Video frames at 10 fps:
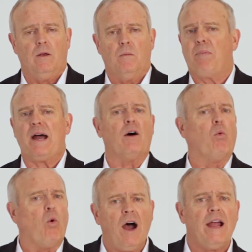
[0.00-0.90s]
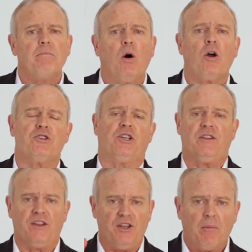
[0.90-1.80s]
By a wide margin, the
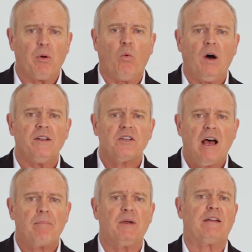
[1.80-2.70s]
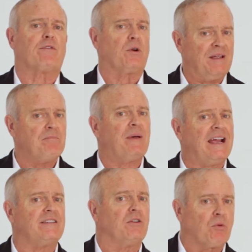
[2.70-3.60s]
number 1 topic for
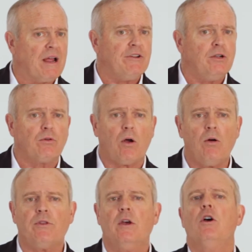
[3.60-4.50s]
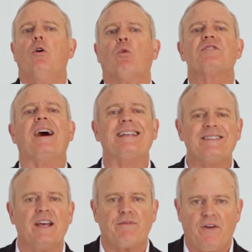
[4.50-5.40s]
impacting revenue growth was
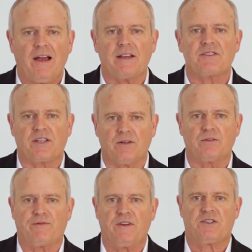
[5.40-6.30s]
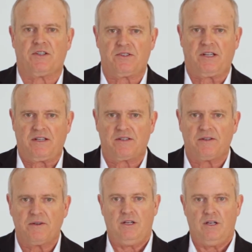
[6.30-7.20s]
identifying skill deficiencies.
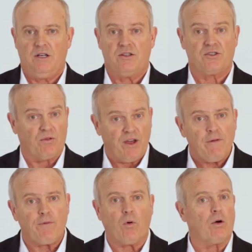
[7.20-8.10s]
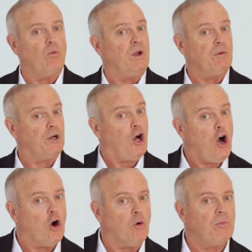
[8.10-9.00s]
So therefore, we would
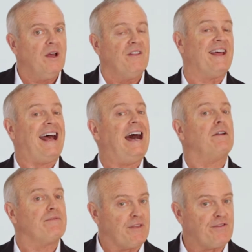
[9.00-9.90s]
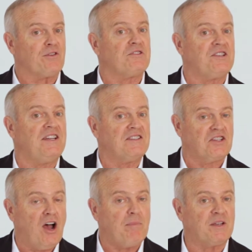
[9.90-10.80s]
hope that out of the 13
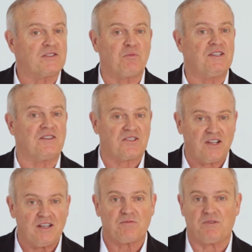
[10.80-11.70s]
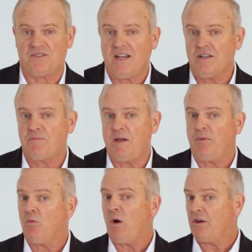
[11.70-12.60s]
topics we discussed with salespeople
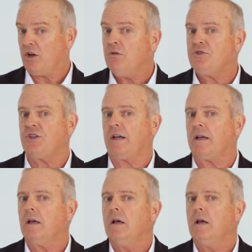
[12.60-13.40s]
while coaching,